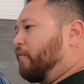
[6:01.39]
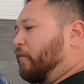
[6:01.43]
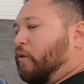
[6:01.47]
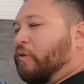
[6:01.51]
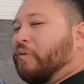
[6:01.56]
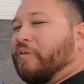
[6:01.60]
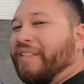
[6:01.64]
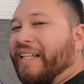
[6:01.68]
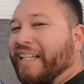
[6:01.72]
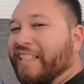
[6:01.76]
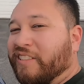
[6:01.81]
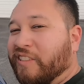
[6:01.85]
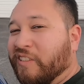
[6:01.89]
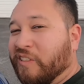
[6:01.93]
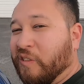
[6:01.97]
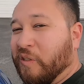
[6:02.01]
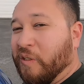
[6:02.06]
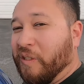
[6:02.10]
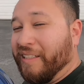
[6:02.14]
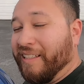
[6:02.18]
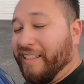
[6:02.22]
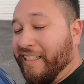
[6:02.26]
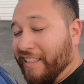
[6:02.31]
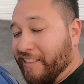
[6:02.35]
Oh, engine
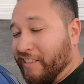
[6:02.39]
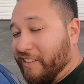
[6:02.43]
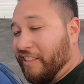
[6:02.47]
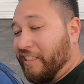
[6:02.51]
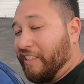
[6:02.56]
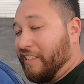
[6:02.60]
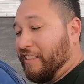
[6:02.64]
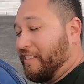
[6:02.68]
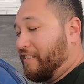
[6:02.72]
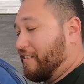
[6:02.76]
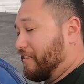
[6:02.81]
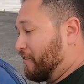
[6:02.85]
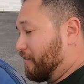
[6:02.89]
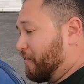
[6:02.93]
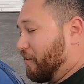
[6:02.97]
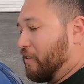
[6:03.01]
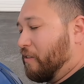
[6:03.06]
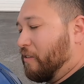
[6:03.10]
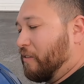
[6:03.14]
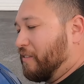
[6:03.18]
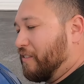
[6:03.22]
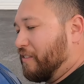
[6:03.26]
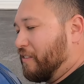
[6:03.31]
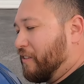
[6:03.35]
door, engineers.
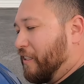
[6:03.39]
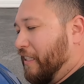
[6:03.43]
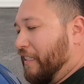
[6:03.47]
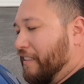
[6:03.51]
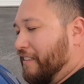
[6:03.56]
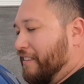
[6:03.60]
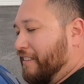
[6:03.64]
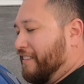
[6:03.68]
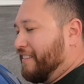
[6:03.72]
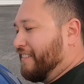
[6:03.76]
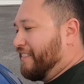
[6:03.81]
Oh, great.